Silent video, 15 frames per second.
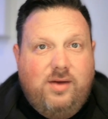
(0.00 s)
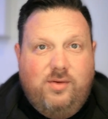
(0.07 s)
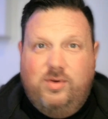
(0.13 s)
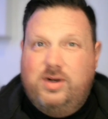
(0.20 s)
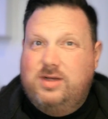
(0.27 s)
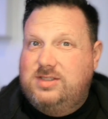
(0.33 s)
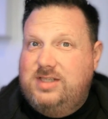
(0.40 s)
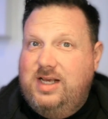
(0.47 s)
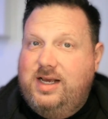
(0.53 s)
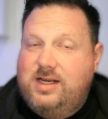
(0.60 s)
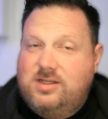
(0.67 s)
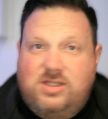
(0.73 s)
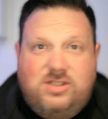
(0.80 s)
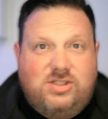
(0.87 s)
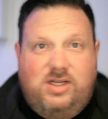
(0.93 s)
What I'll say
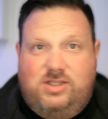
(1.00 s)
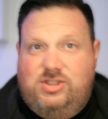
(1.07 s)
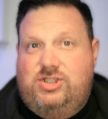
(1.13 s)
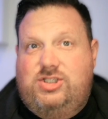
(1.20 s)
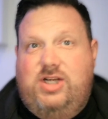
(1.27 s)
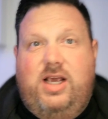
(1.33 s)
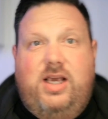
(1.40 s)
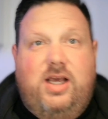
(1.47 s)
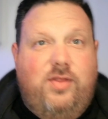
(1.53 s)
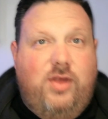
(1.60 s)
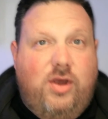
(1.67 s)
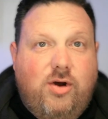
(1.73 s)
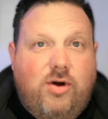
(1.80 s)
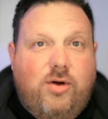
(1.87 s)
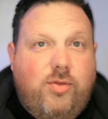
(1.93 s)
is it's not shaking
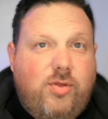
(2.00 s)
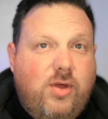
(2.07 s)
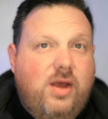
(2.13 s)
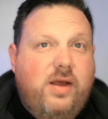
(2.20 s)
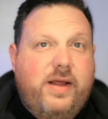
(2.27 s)
the earth.